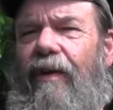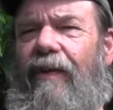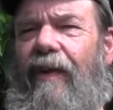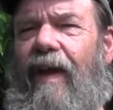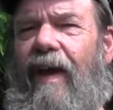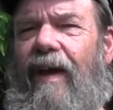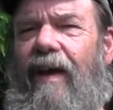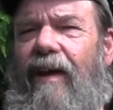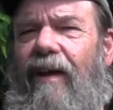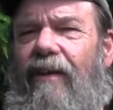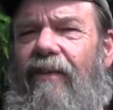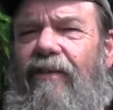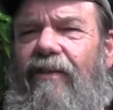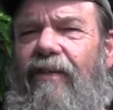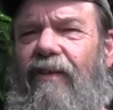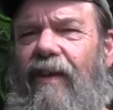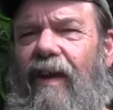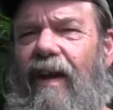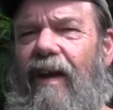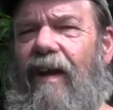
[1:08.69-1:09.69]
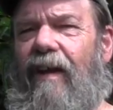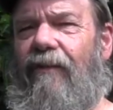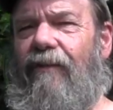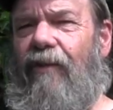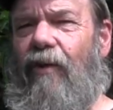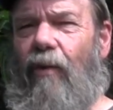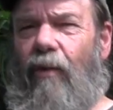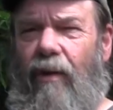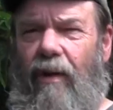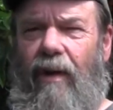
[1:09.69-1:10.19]
and that is that
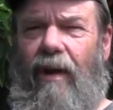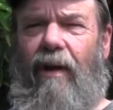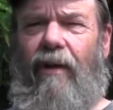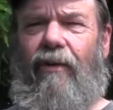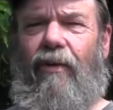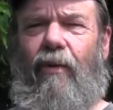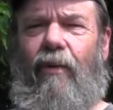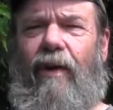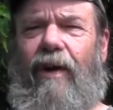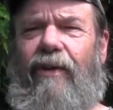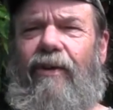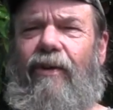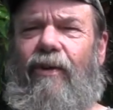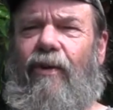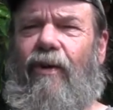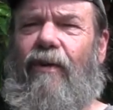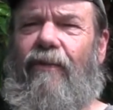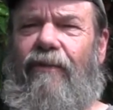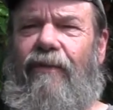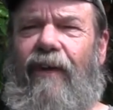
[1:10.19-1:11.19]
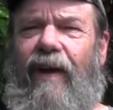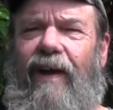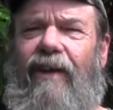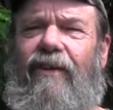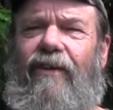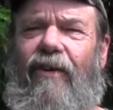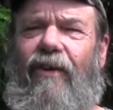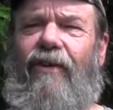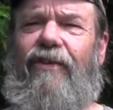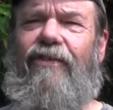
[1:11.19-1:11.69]
if you allow the weather to
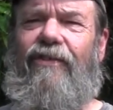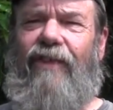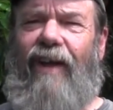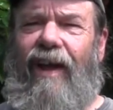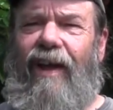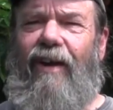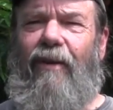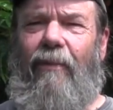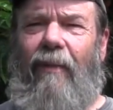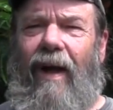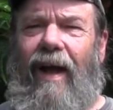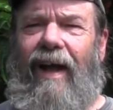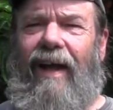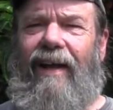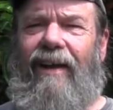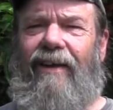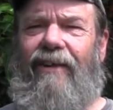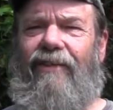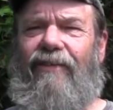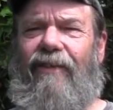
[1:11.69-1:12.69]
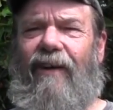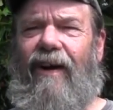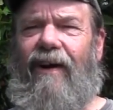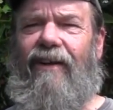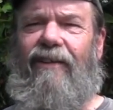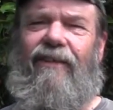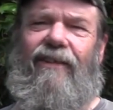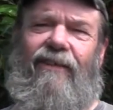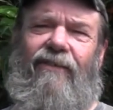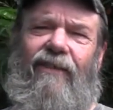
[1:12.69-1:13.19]
affect your state of mind, as far
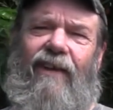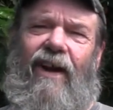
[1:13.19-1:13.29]
as,